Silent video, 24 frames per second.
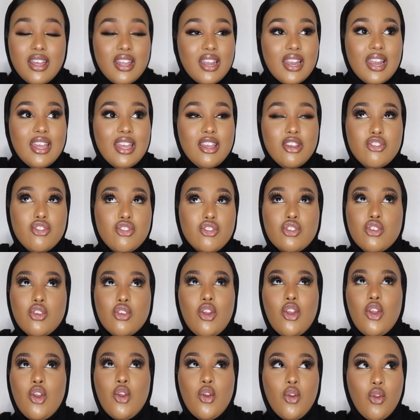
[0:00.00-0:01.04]
Like, just
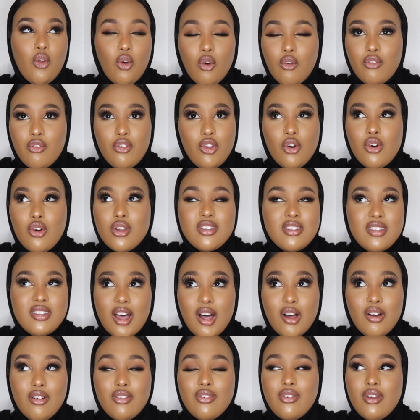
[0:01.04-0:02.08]
love
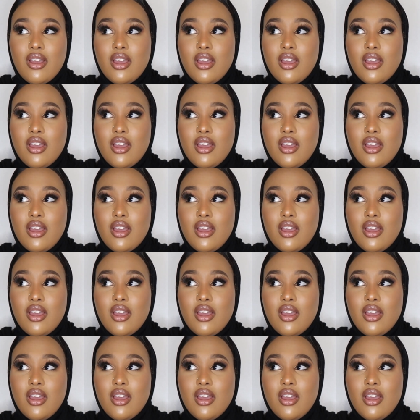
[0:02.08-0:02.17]
yourself,